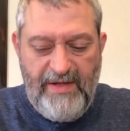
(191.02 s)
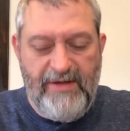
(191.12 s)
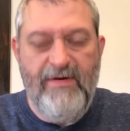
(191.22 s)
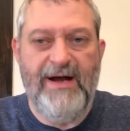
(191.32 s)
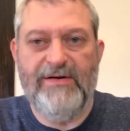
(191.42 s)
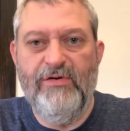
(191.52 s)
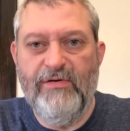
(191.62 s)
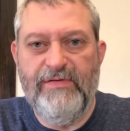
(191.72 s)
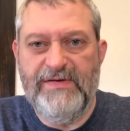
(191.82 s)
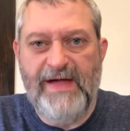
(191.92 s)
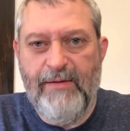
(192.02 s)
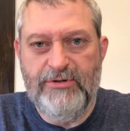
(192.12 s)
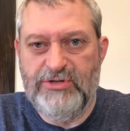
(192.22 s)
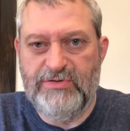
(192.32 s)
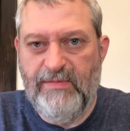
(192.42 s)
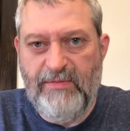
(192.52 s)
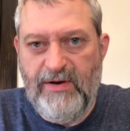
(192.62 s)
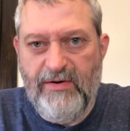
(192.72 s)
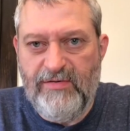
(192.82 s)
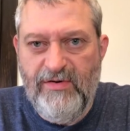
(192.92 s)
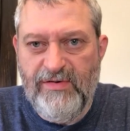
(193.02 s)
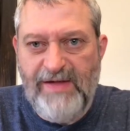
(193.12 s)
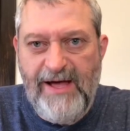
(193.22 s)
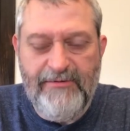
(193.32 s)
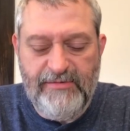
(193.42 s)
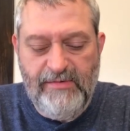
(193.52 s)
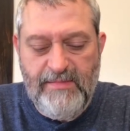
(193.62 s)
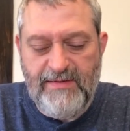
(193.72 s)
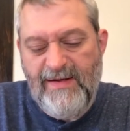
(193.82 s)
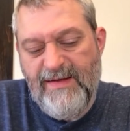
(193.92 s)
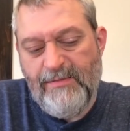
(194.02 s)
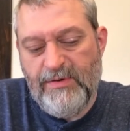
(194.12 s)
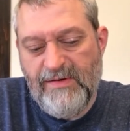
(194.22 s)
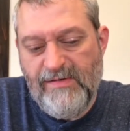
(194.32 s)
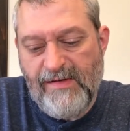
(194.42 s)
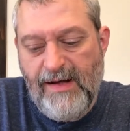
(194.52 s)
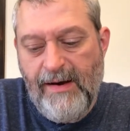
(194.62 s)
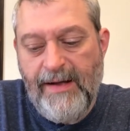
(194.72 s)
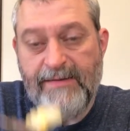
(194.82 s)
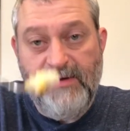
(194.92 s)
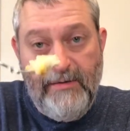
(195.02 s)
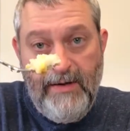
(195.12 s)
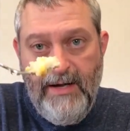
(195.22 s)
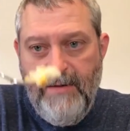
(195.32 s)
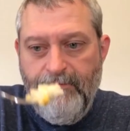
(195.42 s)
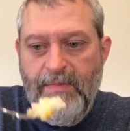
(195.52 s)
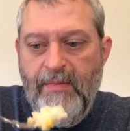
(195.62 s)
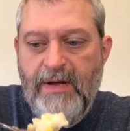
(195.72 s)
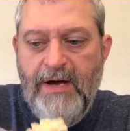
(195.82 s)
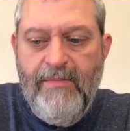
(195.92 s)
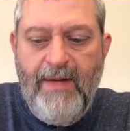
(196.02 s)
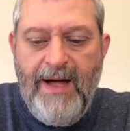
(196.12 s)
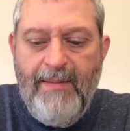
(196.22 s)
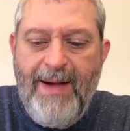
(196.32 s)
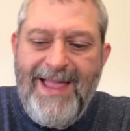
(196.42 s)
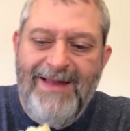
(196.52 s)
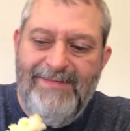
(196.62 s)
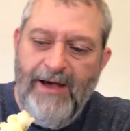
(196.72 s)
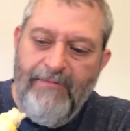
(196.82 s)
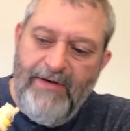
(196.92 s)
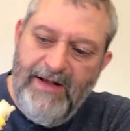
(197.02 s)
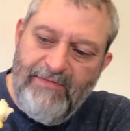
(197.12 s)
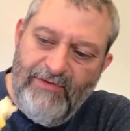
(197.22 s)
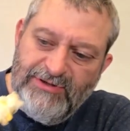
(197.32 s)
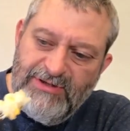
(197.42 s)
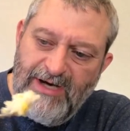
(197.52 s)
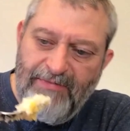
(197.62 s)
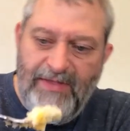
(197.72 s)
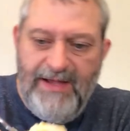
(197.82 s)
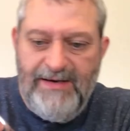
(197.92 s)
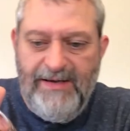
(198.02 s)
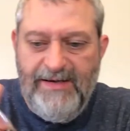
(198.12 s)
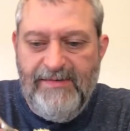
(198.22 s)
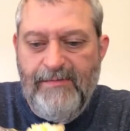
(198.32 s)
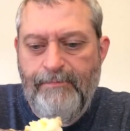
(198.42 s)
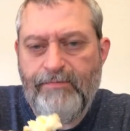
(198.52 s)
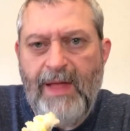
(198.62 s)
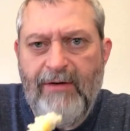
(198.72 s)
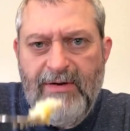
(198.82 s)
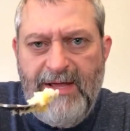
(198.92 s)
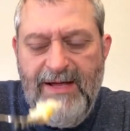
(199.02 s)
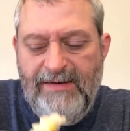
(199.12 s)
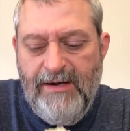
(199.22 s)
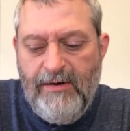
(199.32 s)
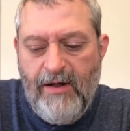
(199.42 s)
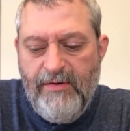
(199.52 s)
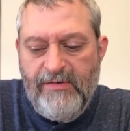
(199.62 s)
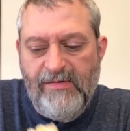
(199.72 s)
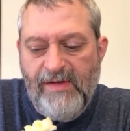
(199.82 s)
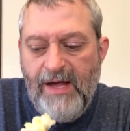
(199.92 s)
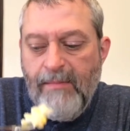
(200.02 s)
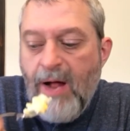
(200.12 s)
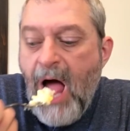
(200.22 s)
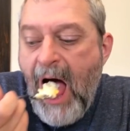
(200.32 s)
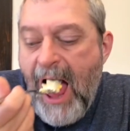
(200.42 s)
like you had a tuna fish sandwich or something or tuna salad or something like that. That's what this is kind of like. So here we go. Um, I can't tell if it has fish in it. I think it does. I really can't tell. It all looks the same.